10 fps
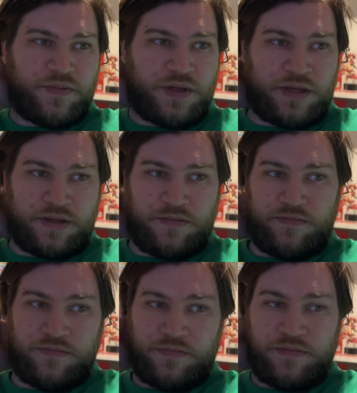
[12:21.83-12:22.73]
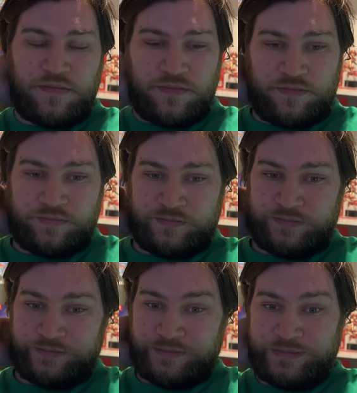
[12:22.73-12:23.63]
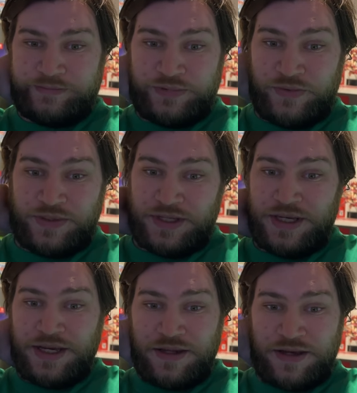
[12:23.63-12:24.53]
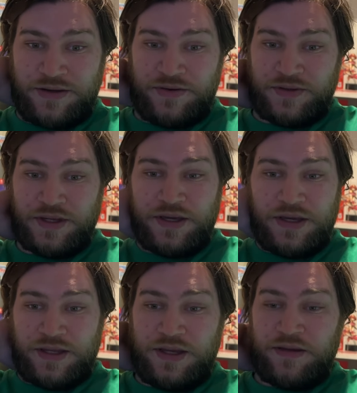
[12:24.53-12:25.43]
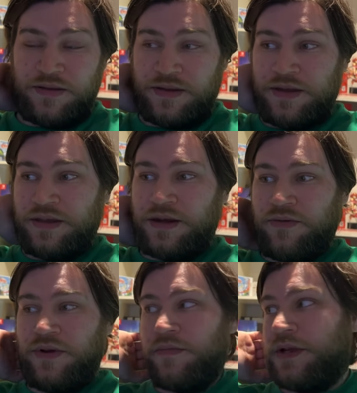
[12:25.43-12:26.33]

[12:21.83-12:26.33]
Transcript: Um, but we'll see how that goes. The other thing that I want to